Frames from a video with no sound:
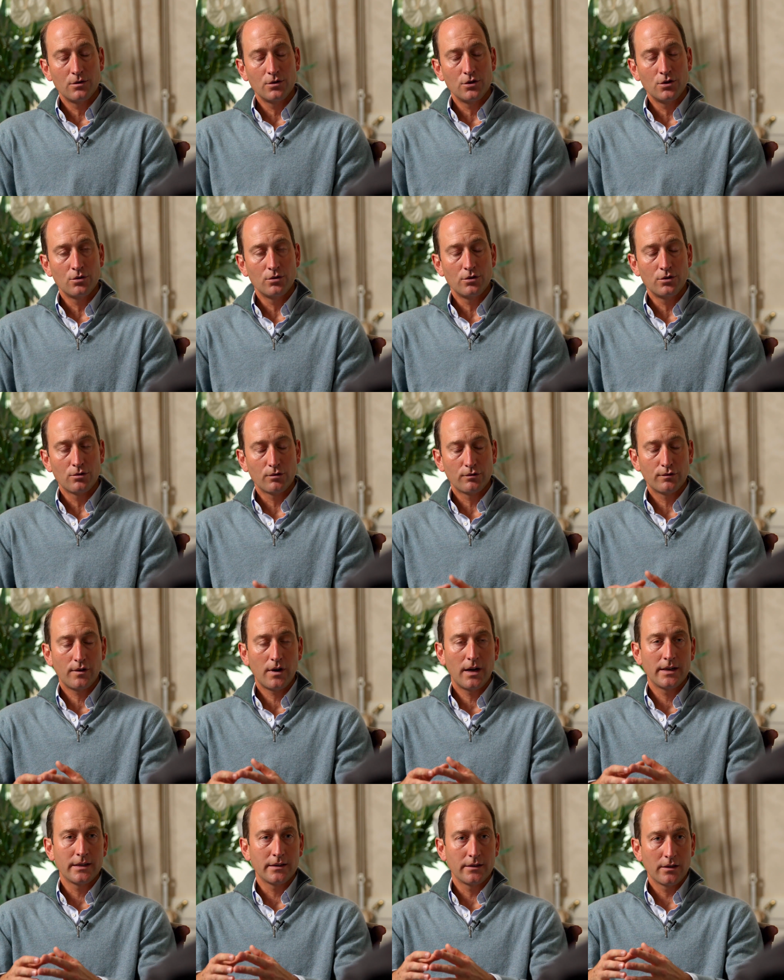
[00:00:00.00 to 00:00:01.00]
You're
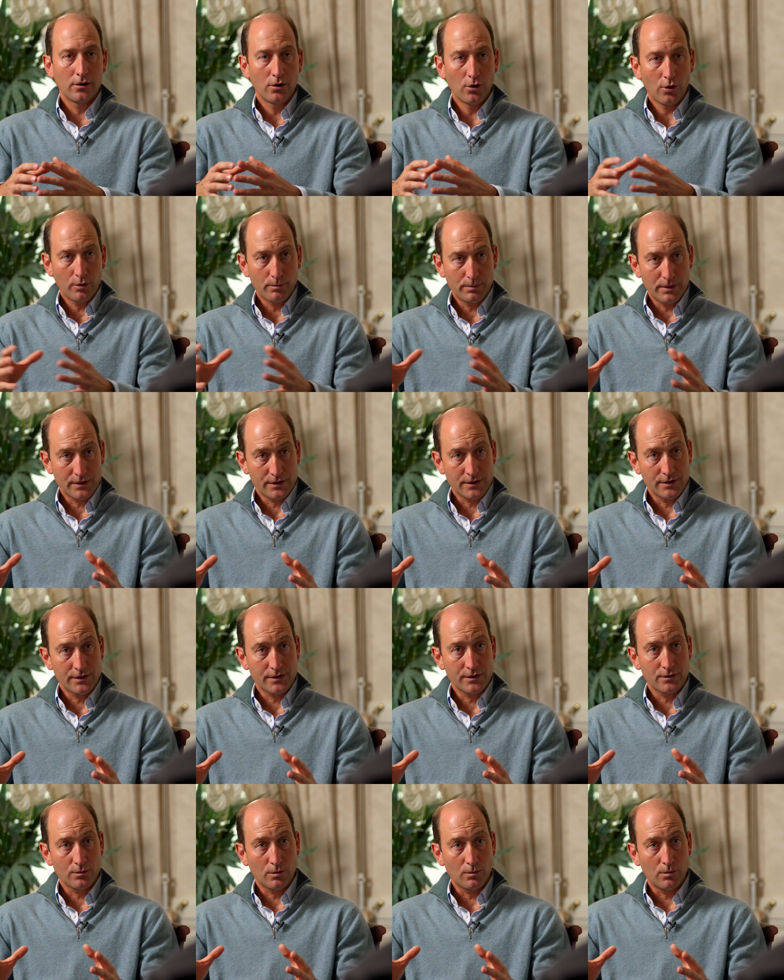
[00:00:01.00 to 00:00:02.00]
finding that a lot of
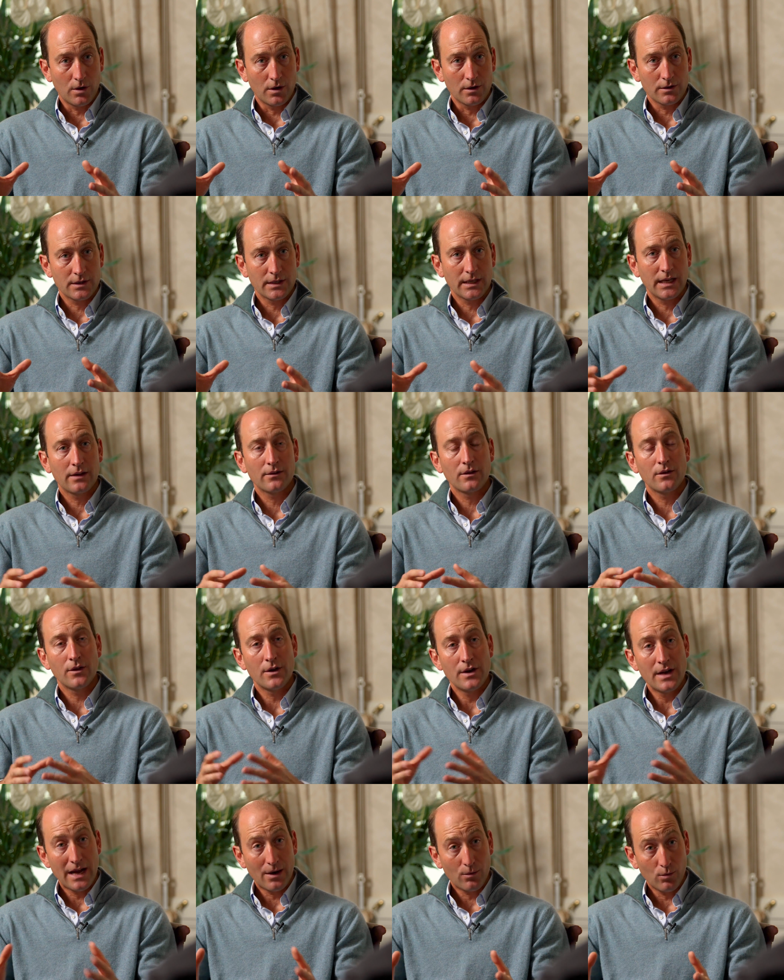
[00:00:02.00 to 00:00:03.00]
businesses will work together.
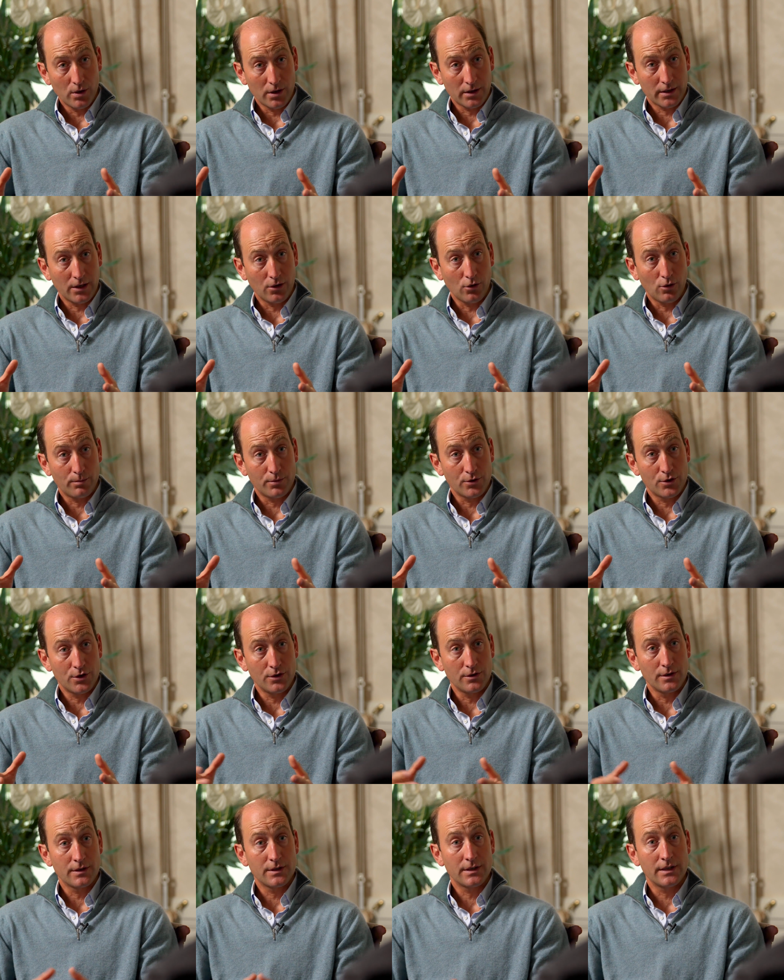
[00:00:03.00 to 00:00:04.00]
The networking
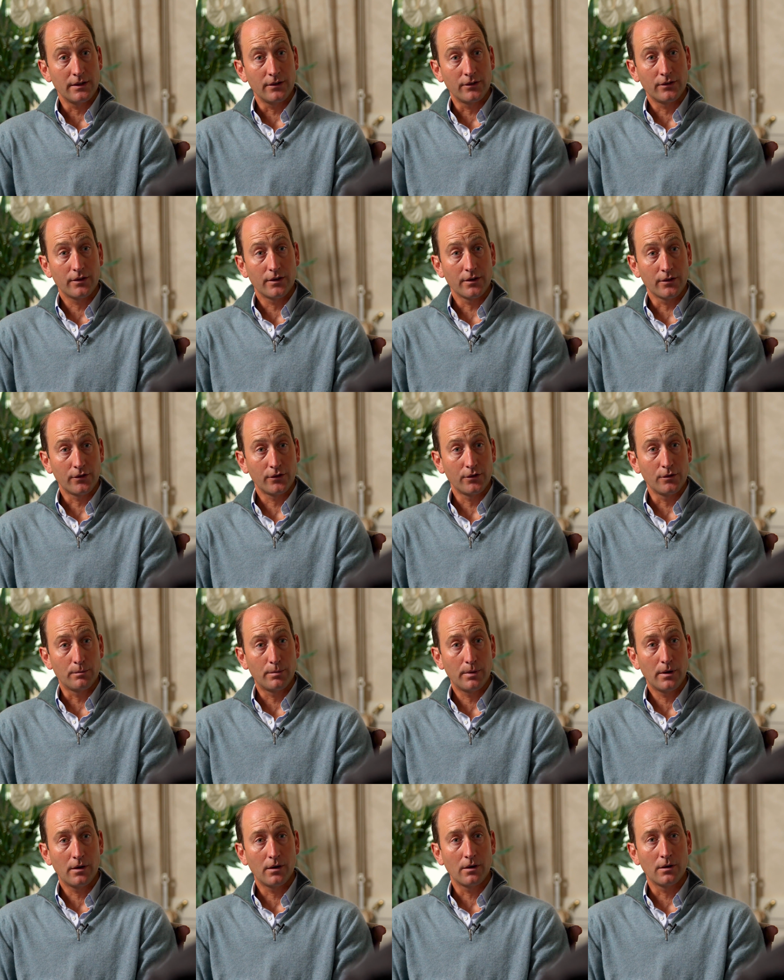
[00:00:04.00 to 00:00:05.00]
opportunities are
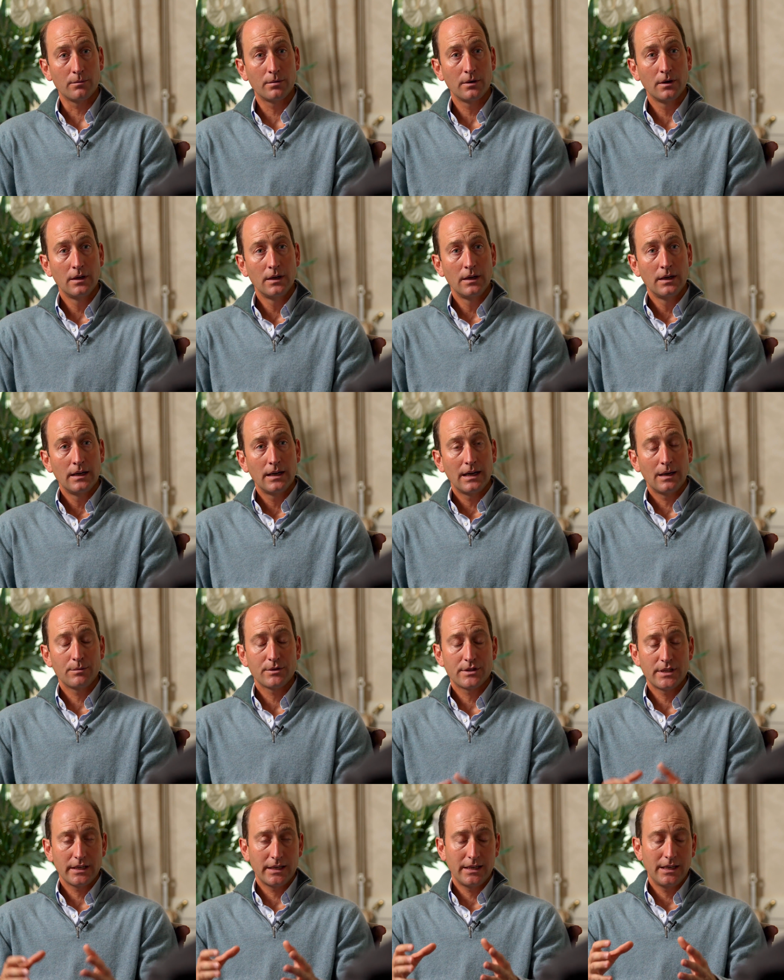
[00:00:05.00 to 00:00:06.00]
superb. And
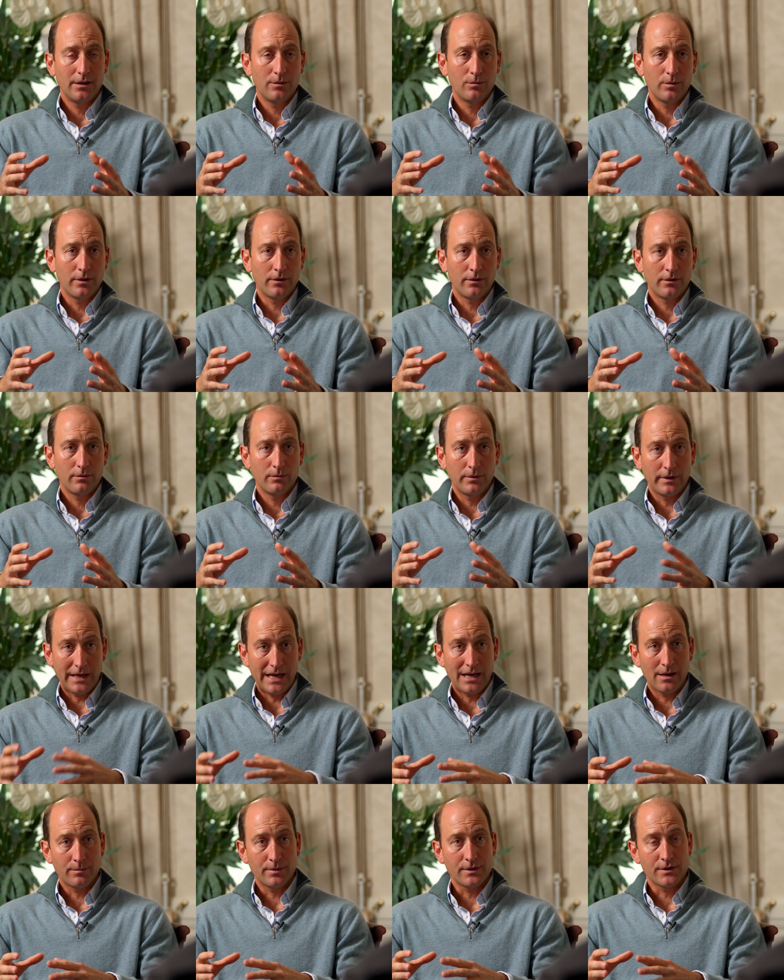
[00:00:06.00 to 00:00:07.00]
particularly with
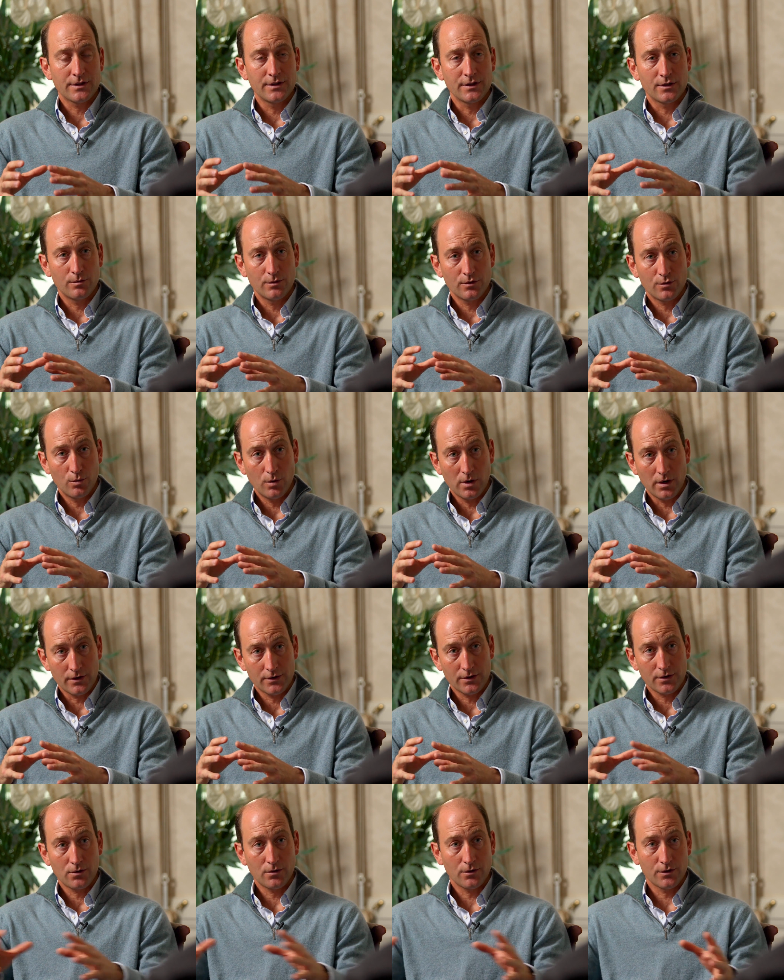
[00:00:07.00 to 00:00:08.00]
our business, which
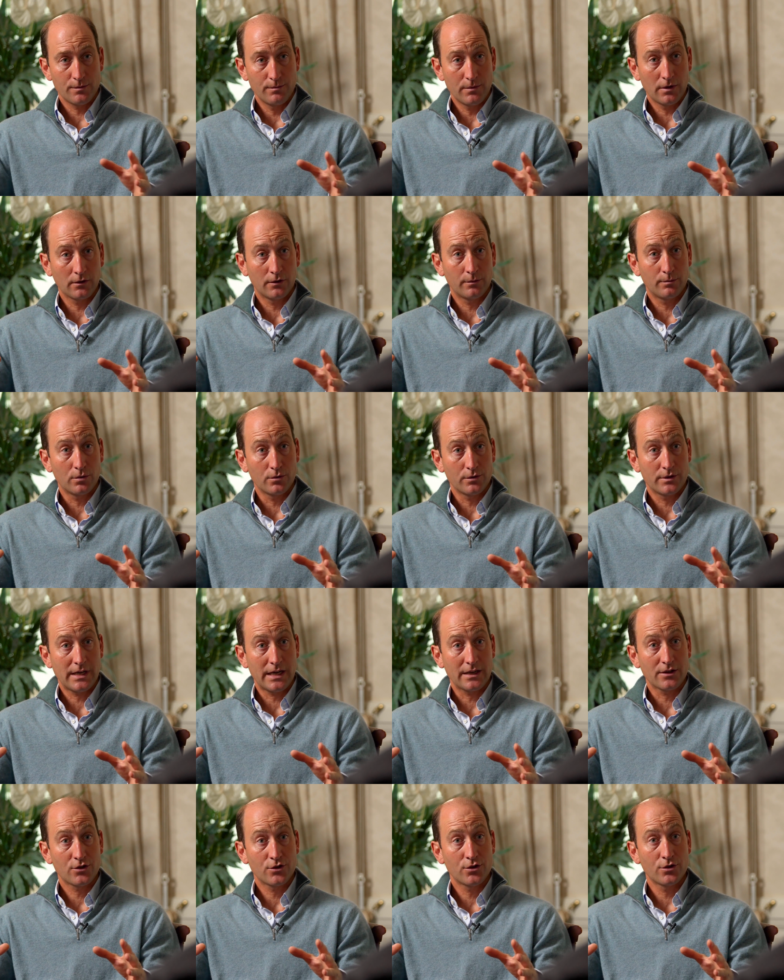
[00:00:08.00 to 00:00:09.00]
works across multiple
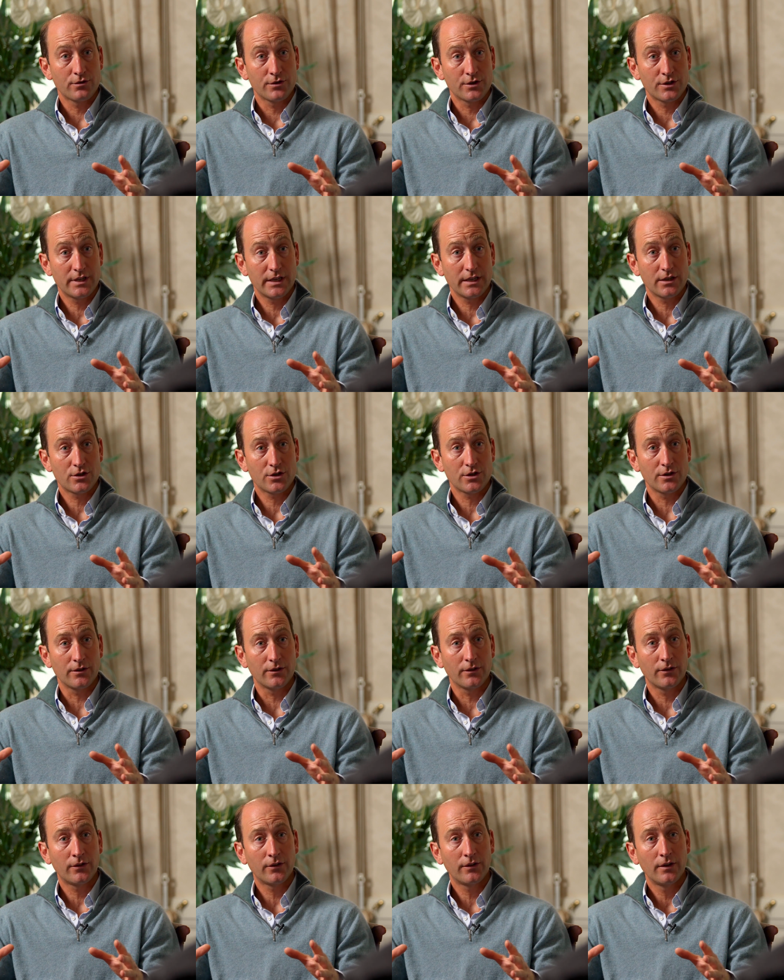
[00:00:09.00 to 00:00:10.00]
tax
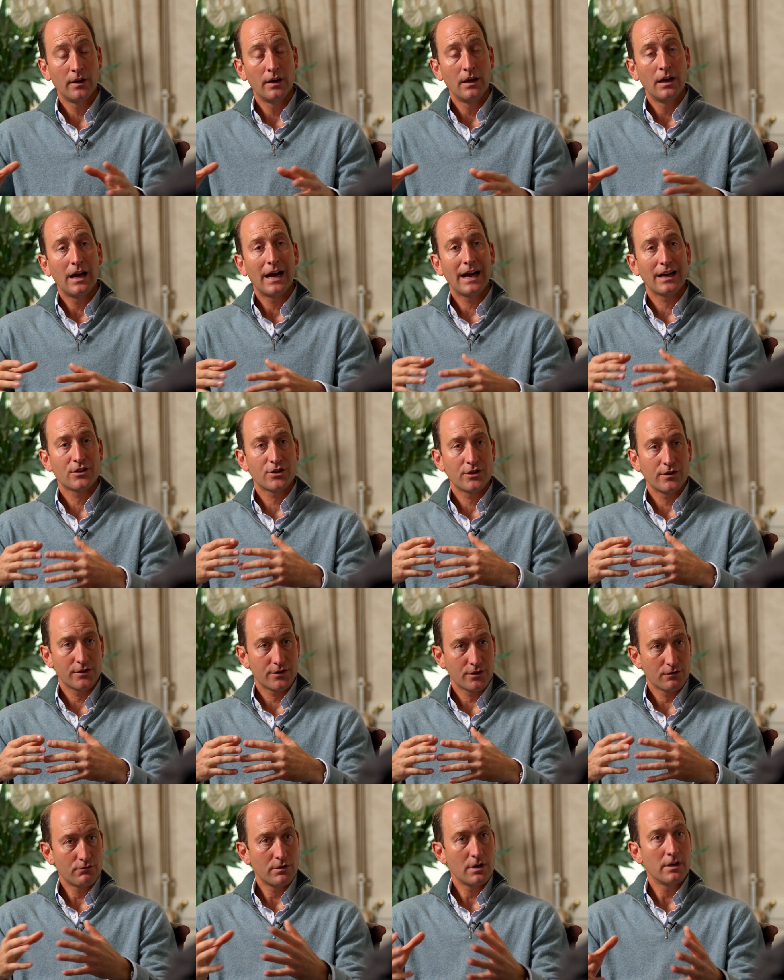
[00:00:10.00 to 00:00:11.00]
jurisdictions, actually
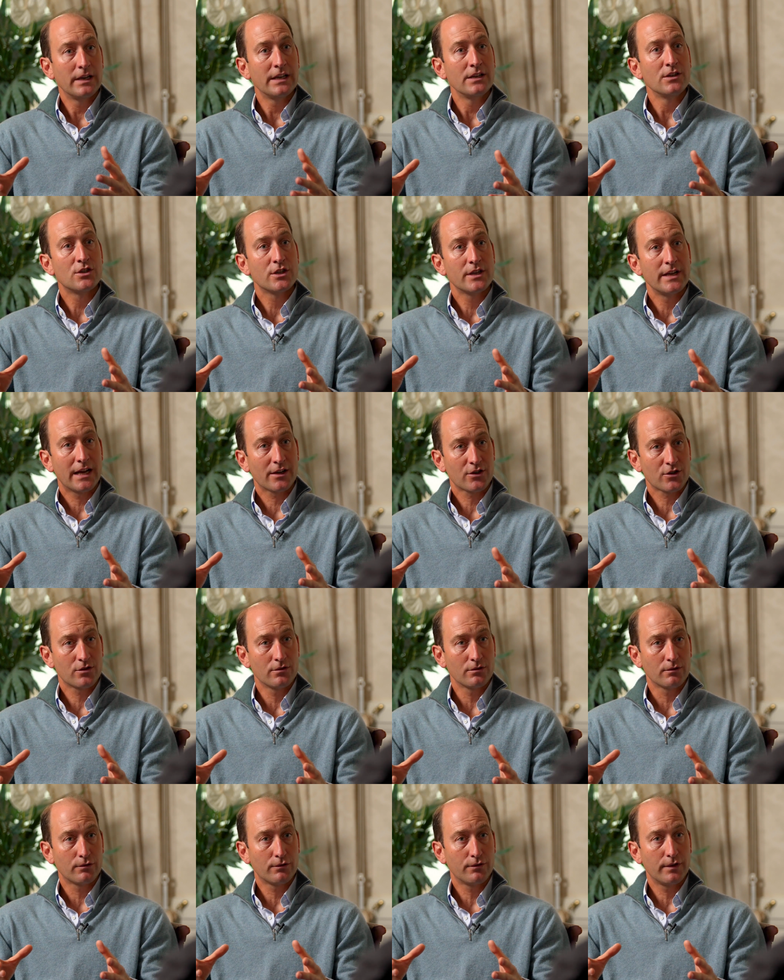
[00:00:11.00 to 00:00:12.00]
there's a real international